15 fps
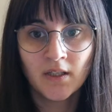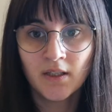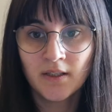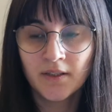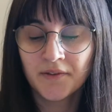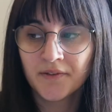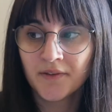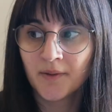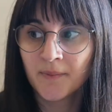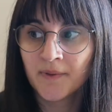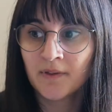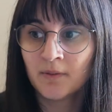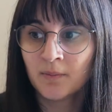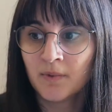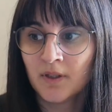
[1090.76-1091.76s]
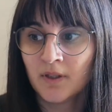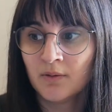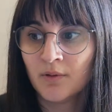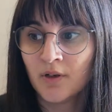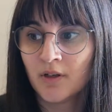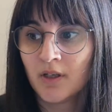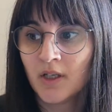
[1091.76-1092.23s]
it seems to be
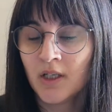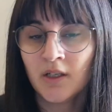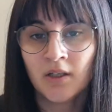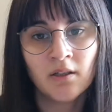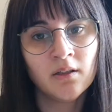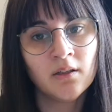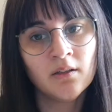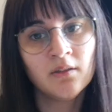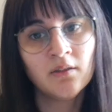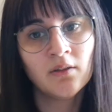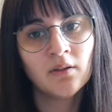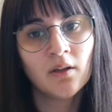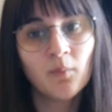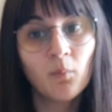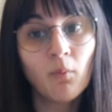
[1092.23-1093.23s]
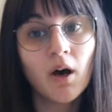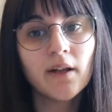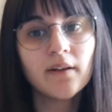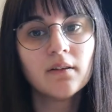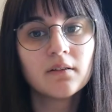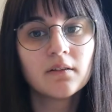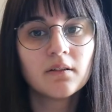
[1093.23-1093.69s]
working
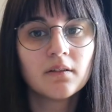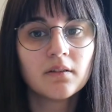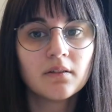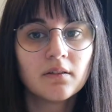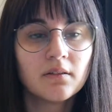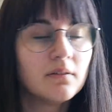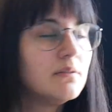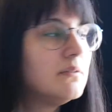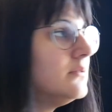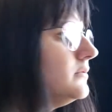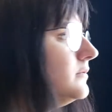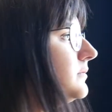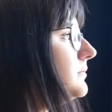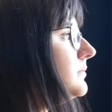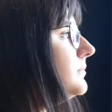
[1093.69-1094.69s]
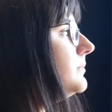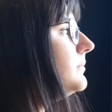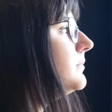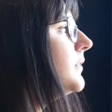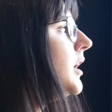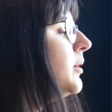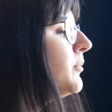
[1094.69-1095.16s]
somewhat, so
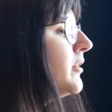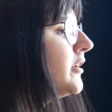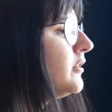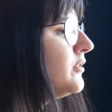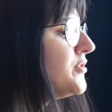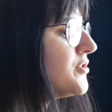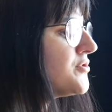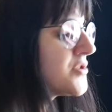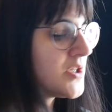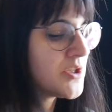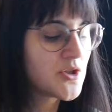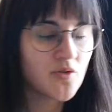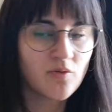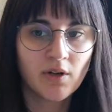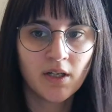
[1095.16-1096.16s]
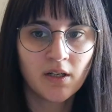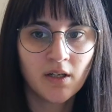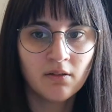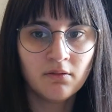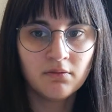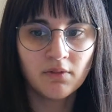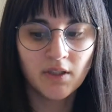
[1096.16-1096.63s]
I'm on a good dosage right
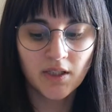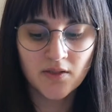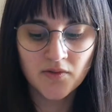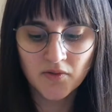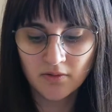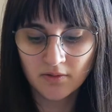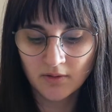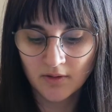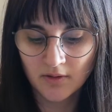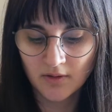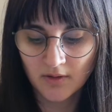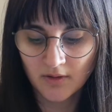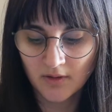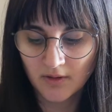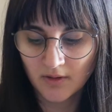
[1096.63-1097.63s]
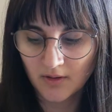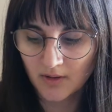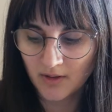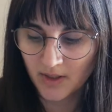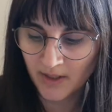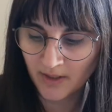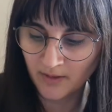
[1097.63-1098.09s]
now, I guess.
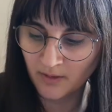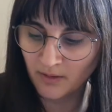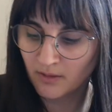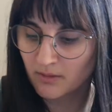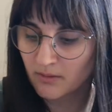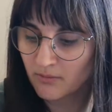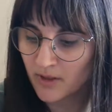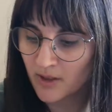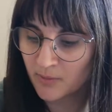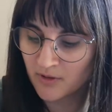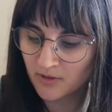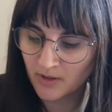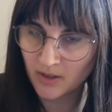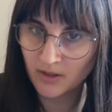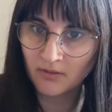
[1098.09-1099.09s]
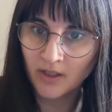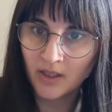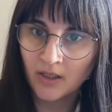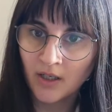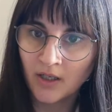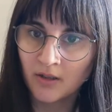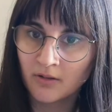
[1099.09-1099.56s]
And what I'm doing right
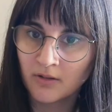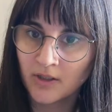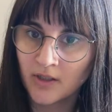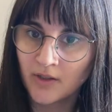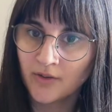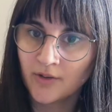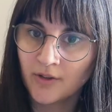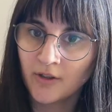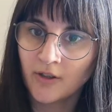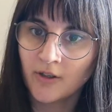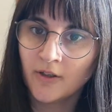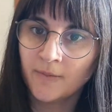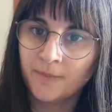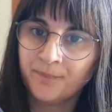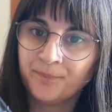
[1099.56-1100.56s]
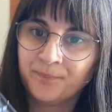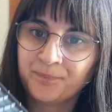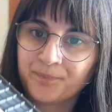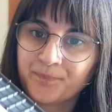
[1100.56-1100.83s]
now is I'm